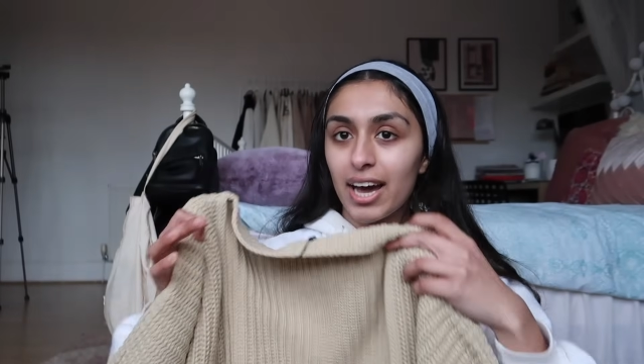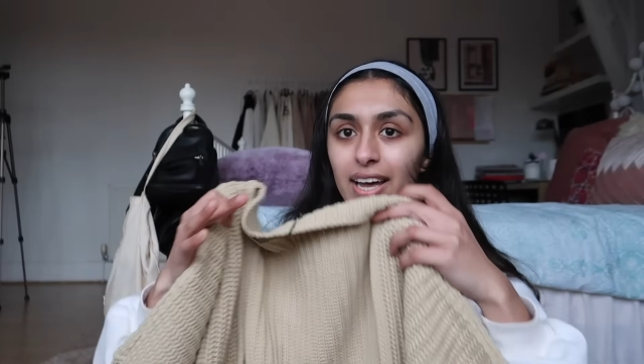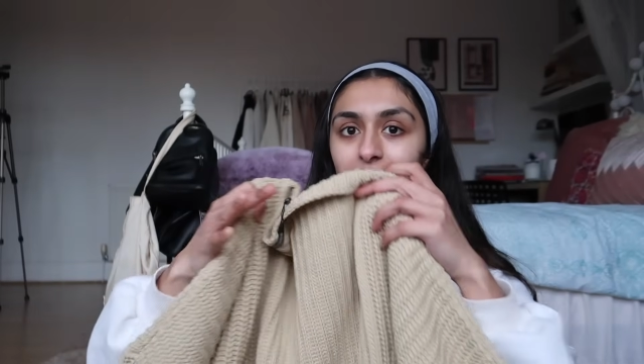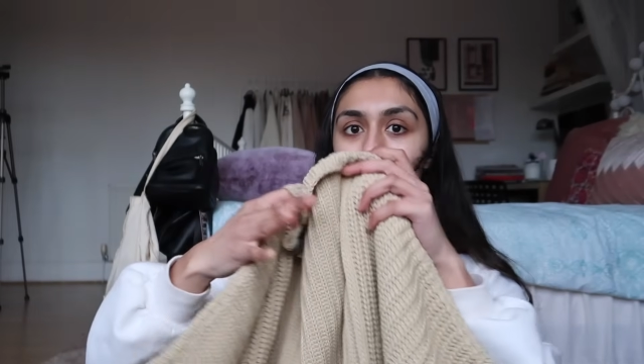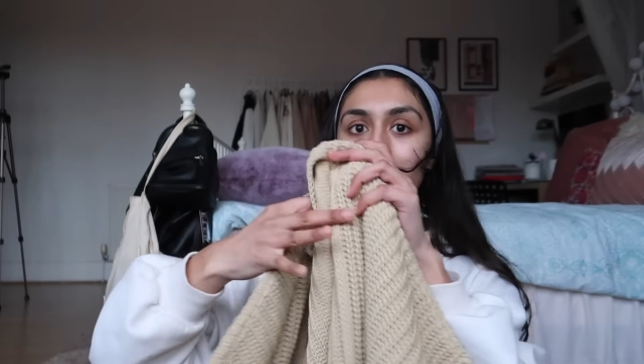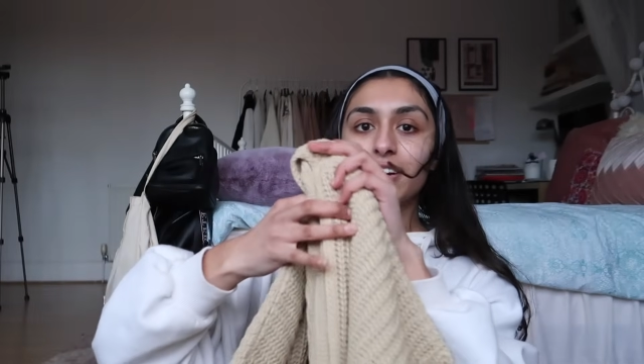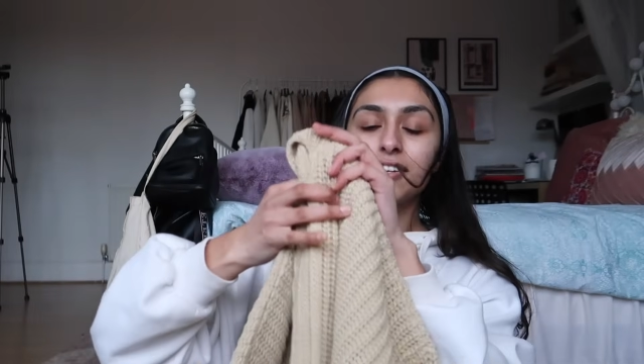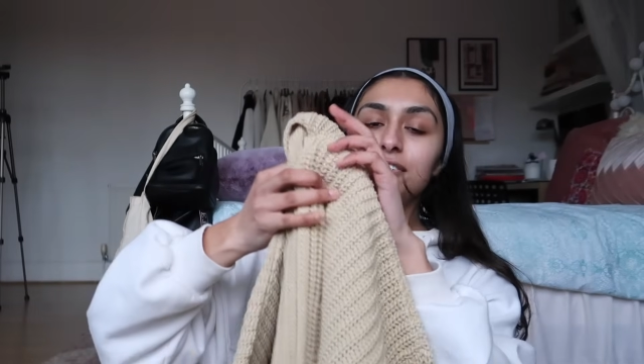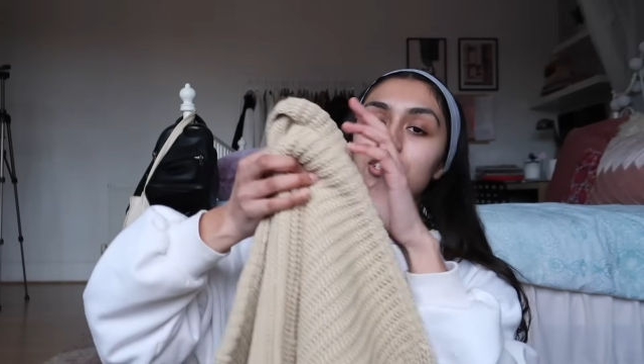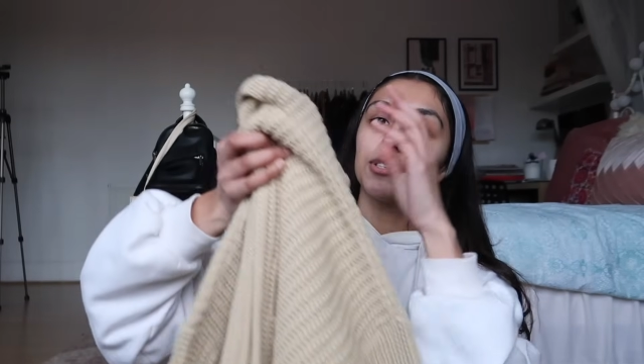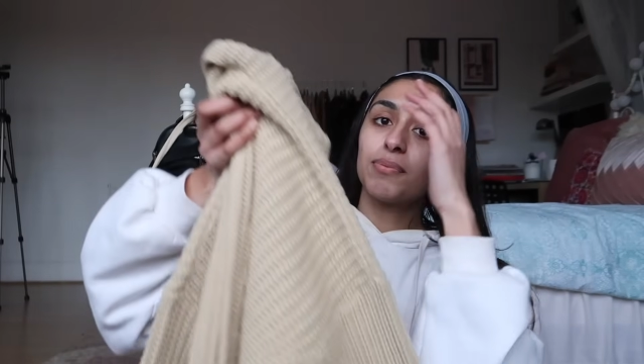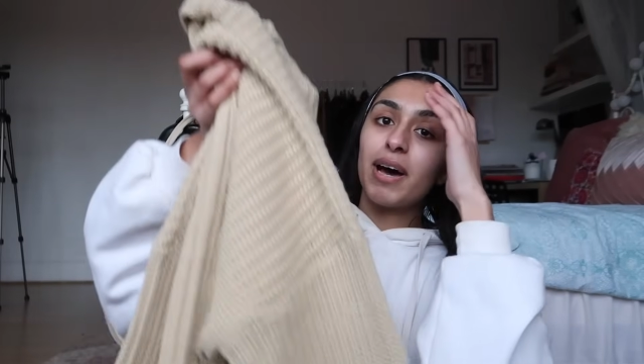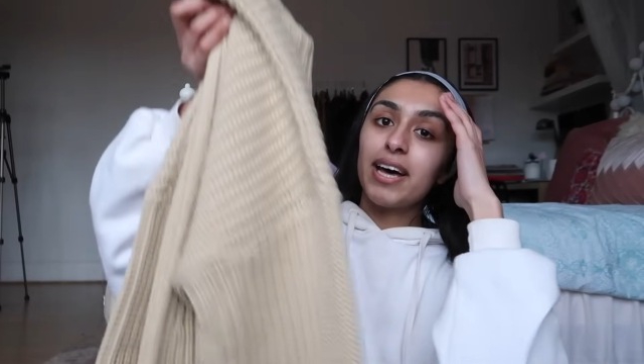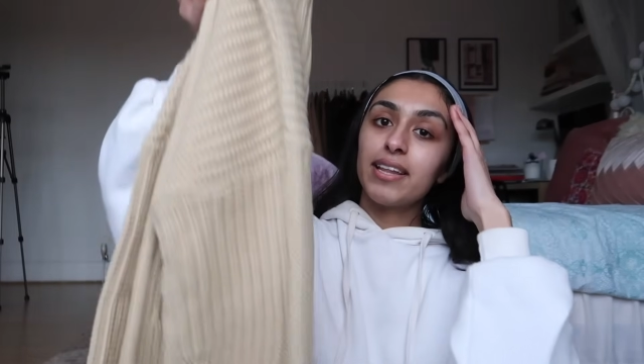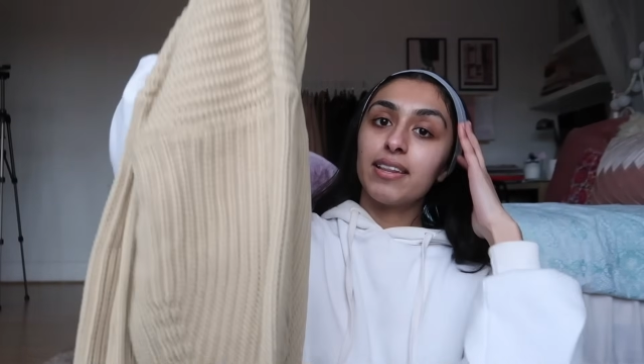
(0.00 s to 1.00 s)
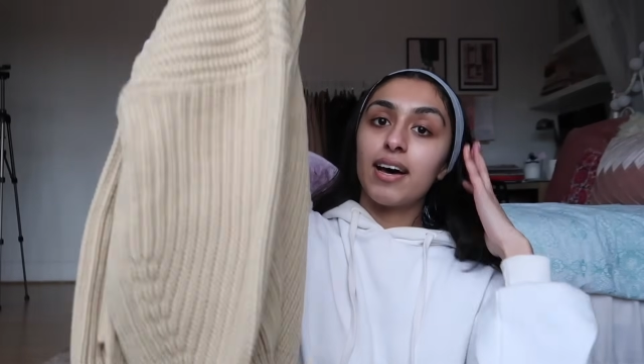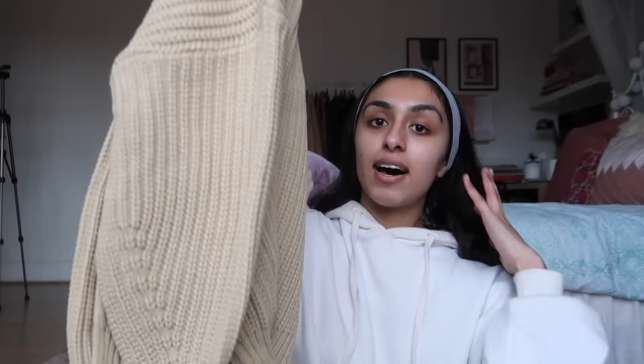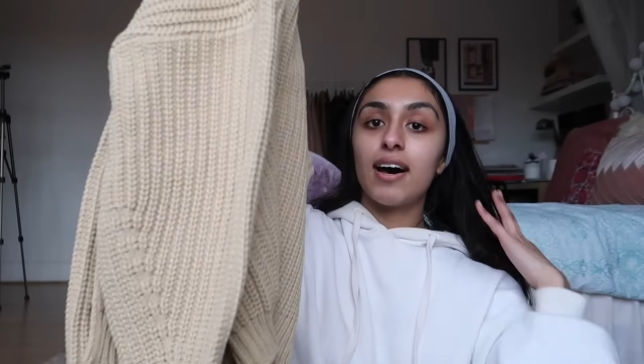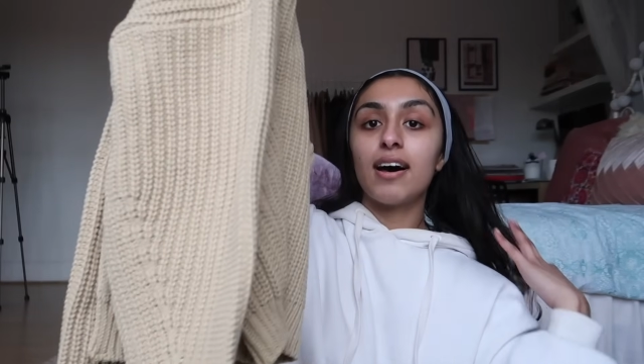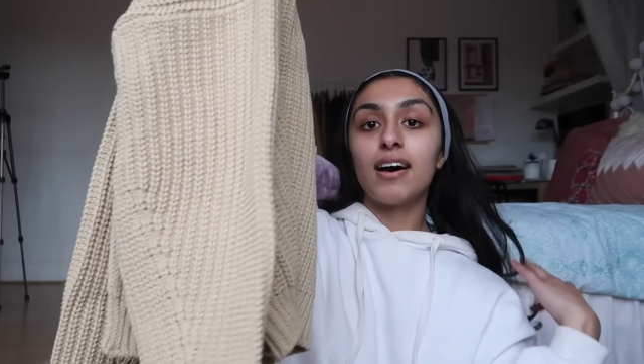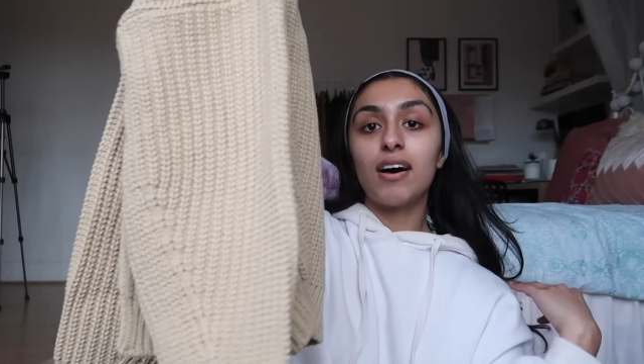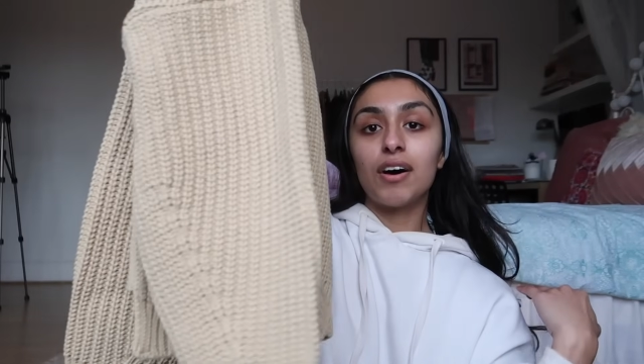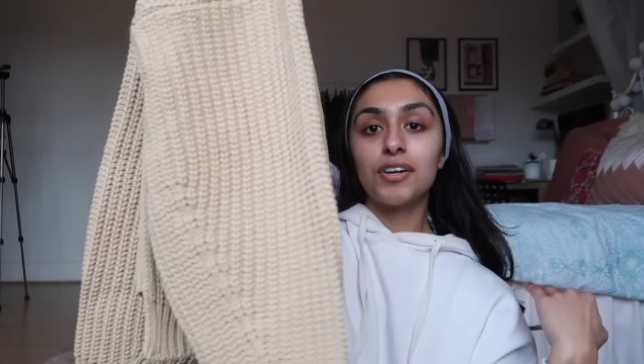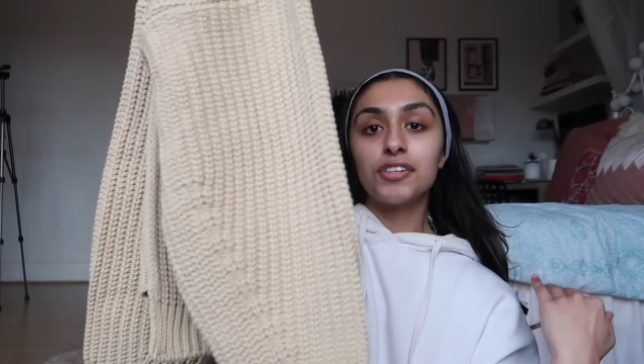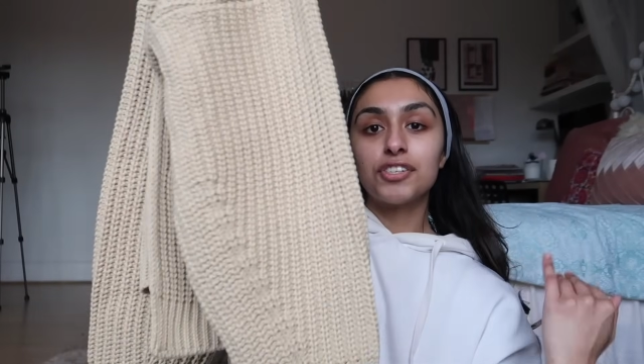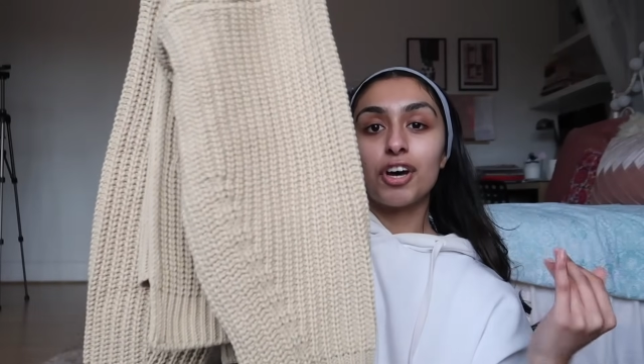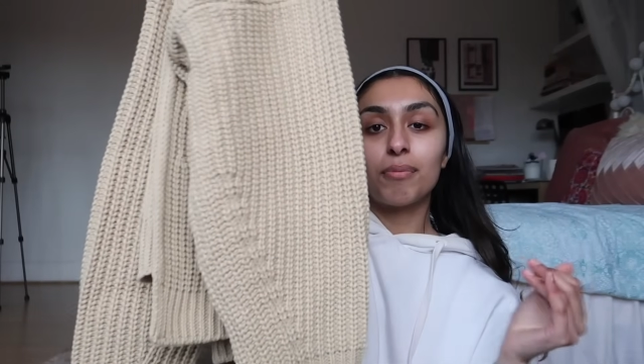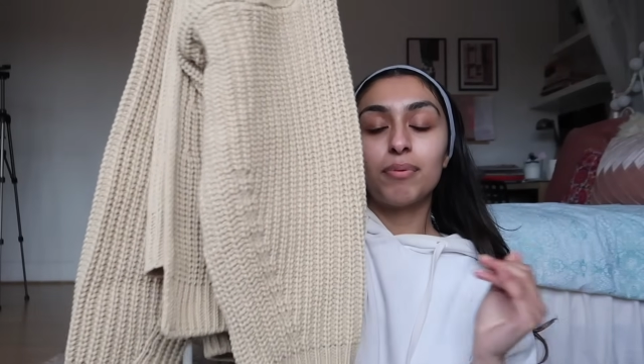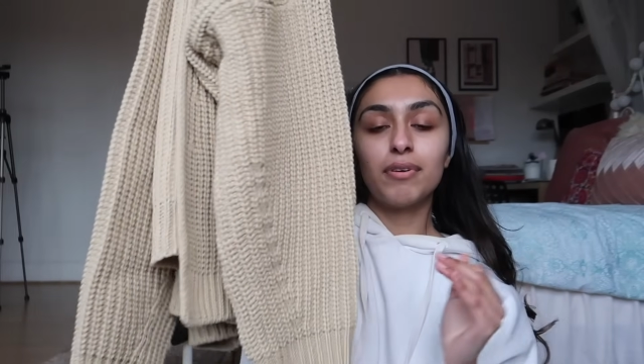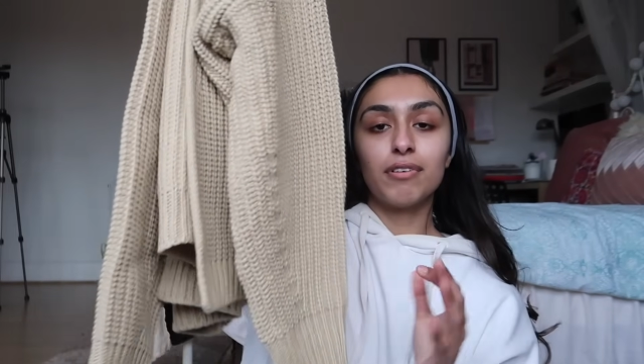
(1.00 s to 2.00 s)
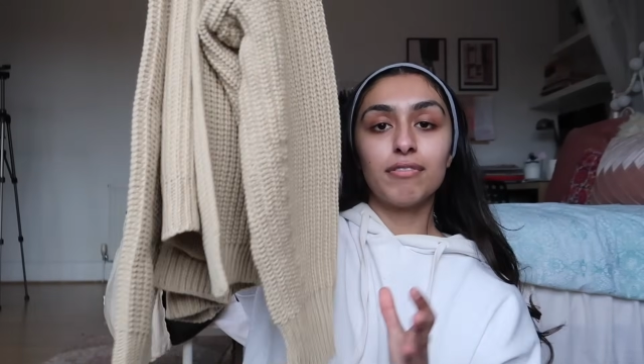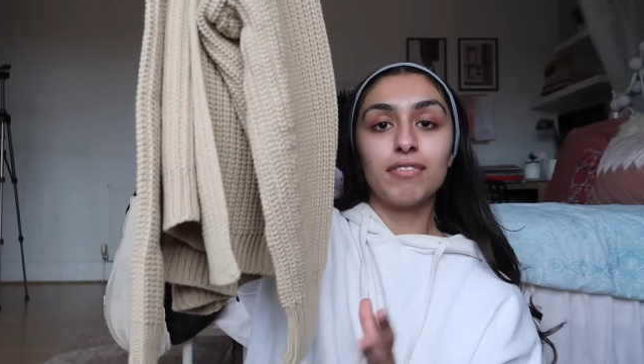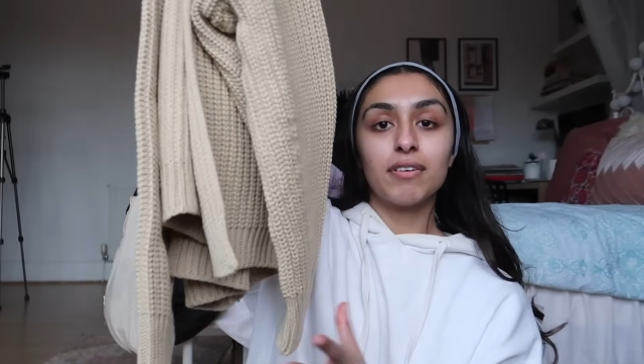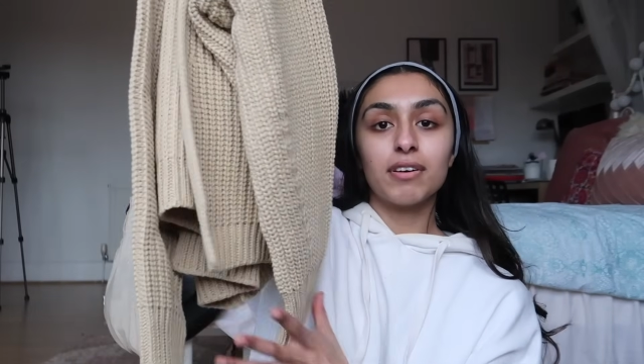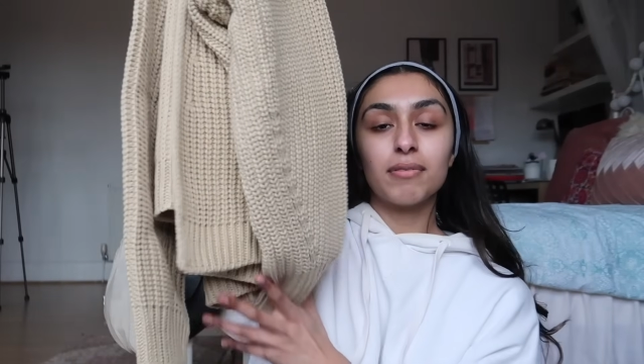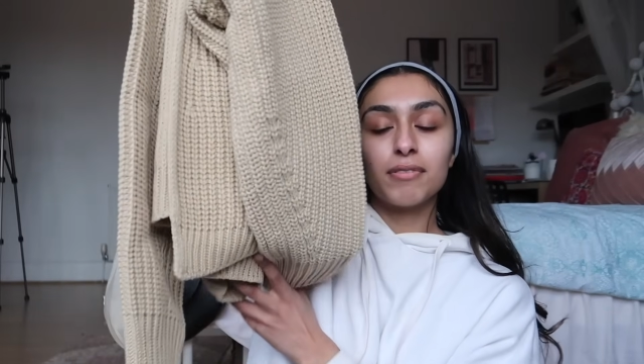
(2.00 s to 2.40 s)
I can just wear that on top of,